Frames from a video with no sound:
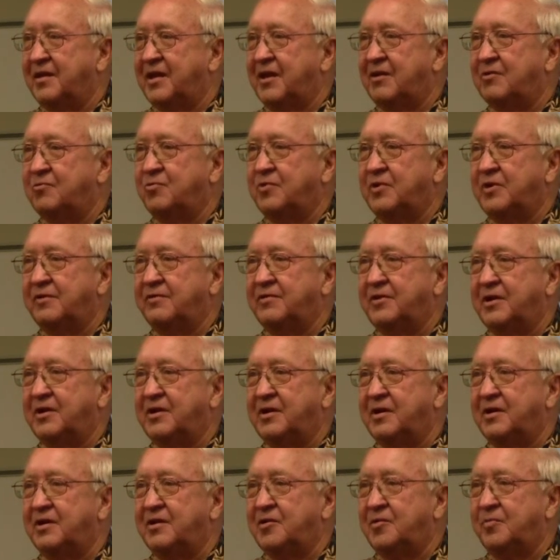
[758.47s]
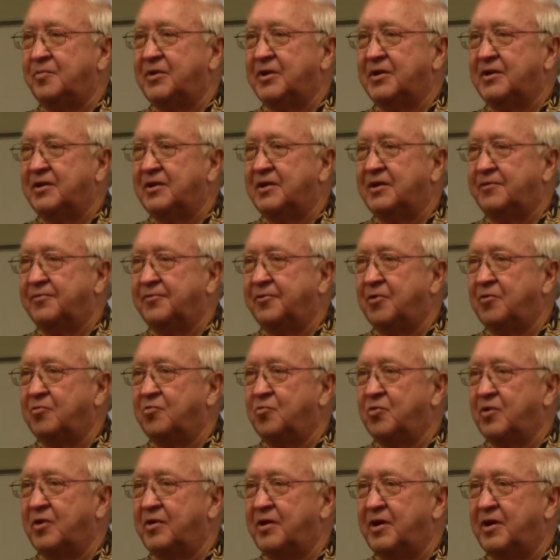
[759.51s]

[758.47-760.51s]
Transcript: That we've done a little bit different.